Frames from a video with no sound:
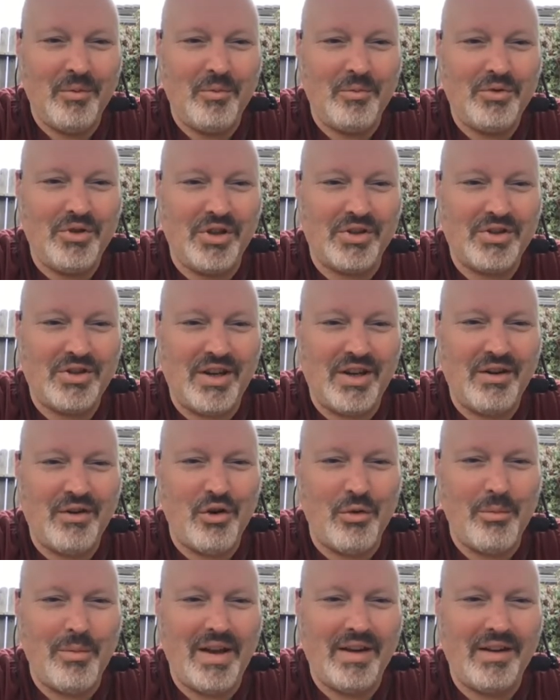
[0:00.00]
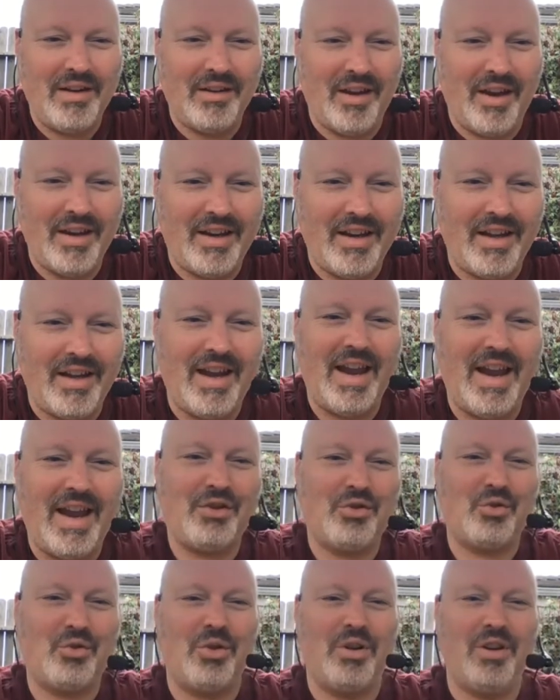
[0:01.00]
just increment like an
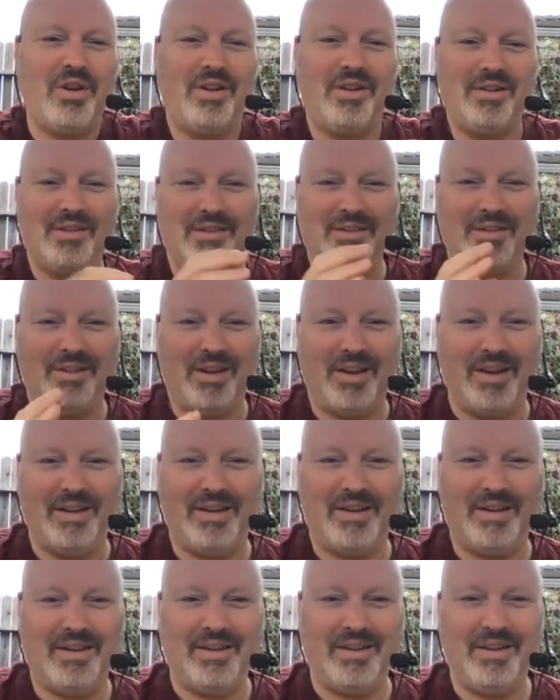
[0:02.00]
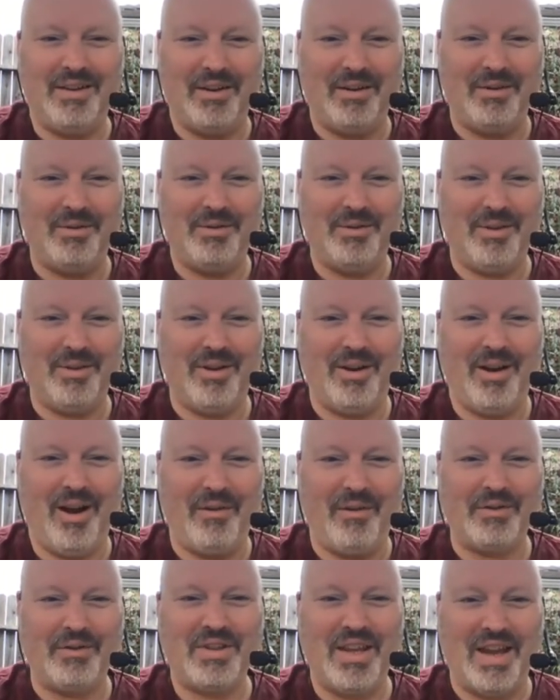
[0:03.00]
extra, like, you know,
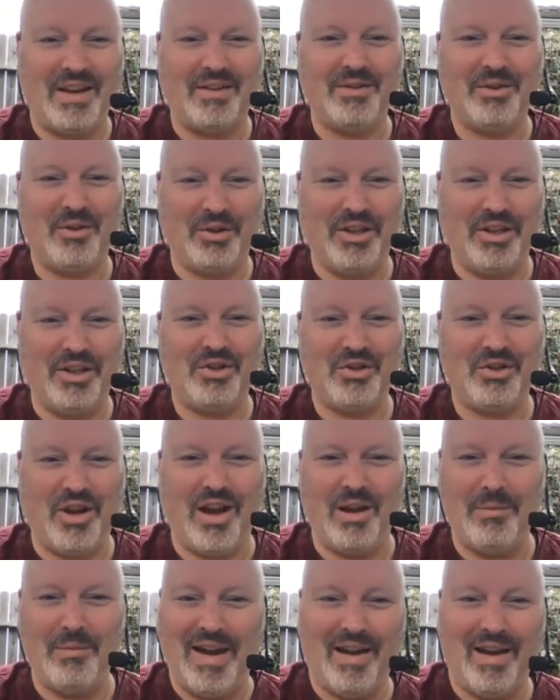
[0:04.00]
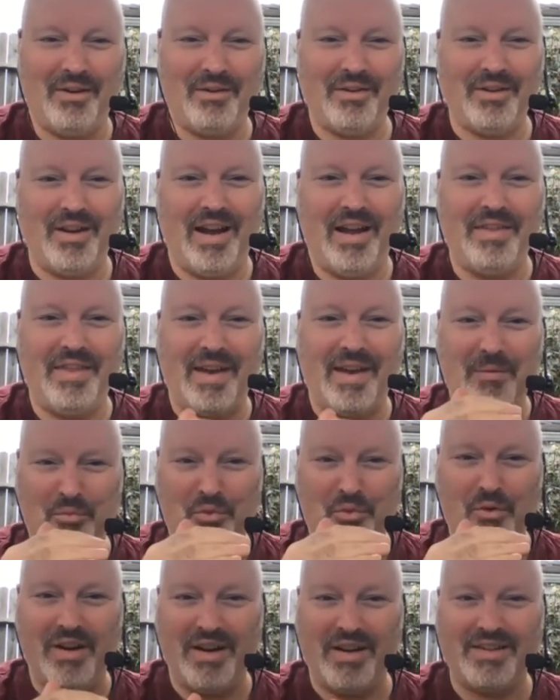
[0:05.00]
half a second on each timeout and they
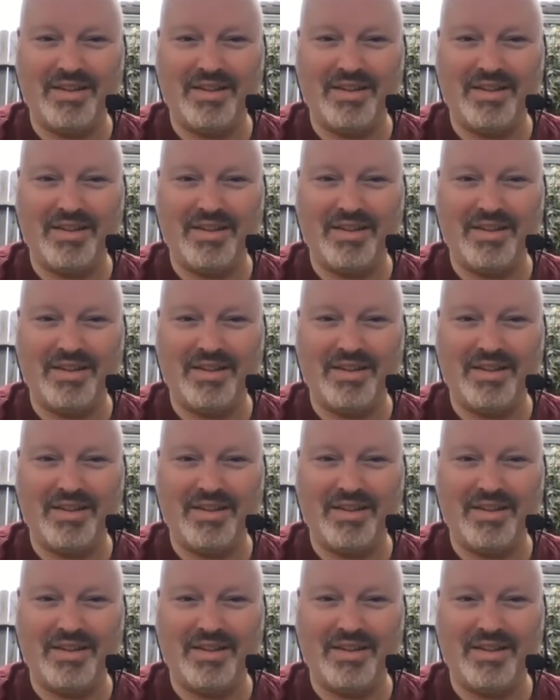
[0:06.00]
print yeah.